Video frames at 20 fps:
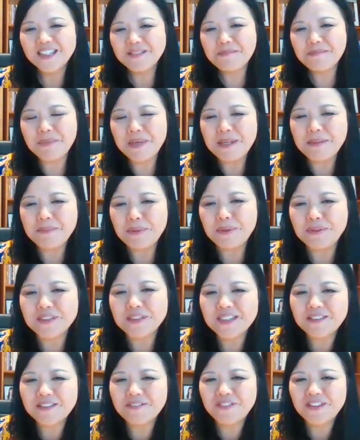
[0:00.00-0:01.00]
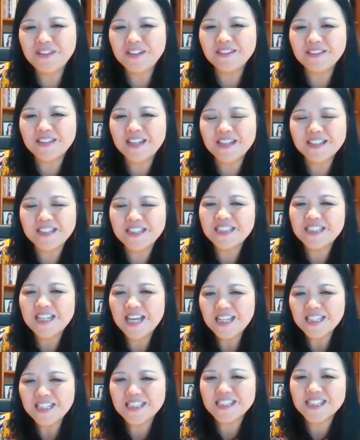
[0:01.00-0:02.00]
people feel the
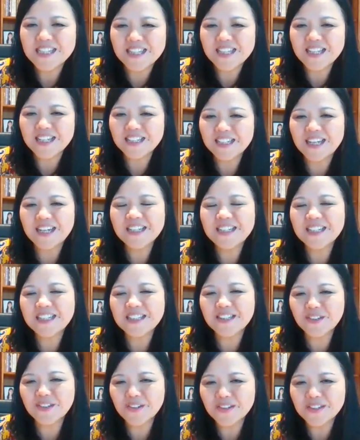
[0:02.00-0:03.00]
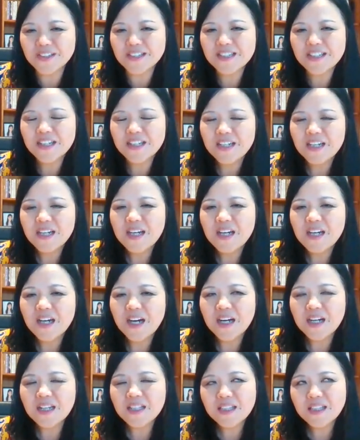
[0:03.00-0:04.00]
taste and they like it or not.
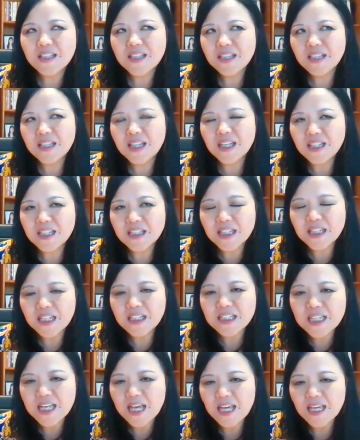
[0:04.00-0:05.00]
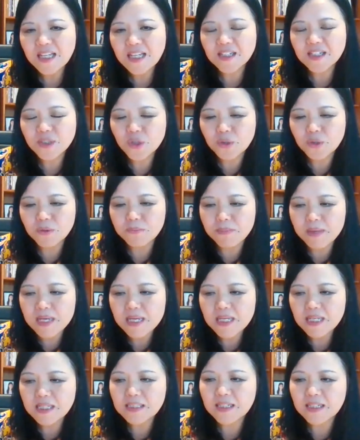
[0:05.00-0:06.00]
I think they take, to
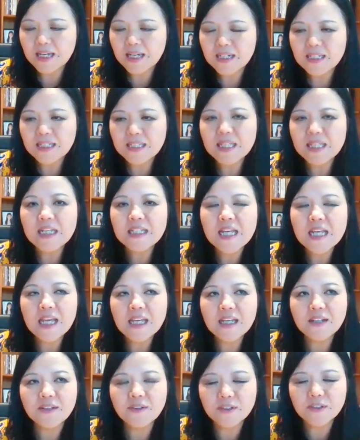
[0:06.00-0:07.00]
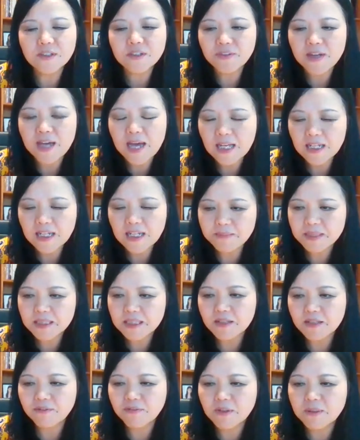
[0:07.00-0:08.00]
me, it's like they take a lot of
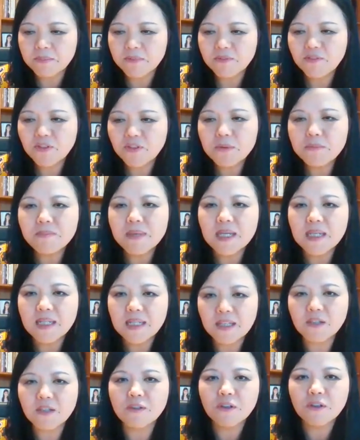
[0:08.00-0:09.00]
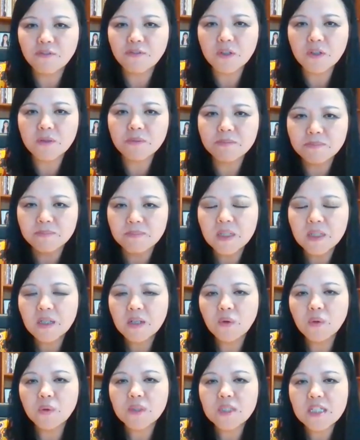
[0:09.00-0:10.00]
elements from filmmaking, you know, film
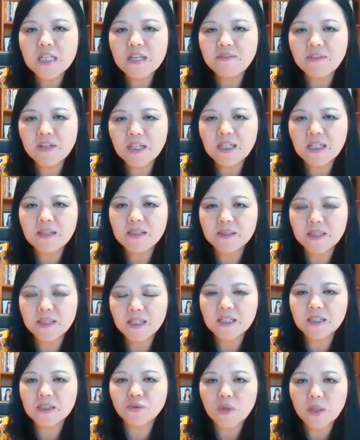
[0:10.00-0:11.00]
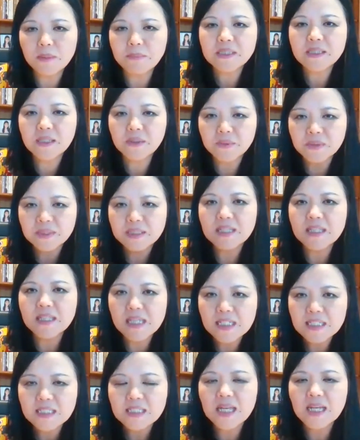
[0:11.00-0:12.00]
or TV drama series
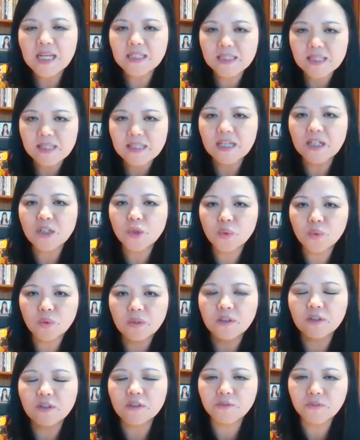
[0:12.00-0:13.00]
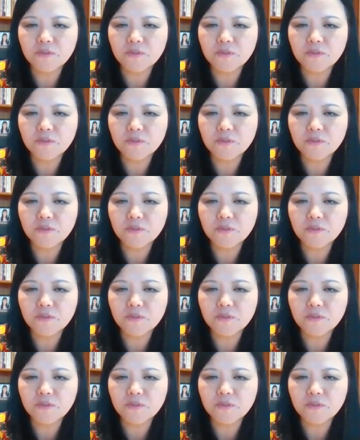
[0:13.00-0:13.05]
these days, they do a lot of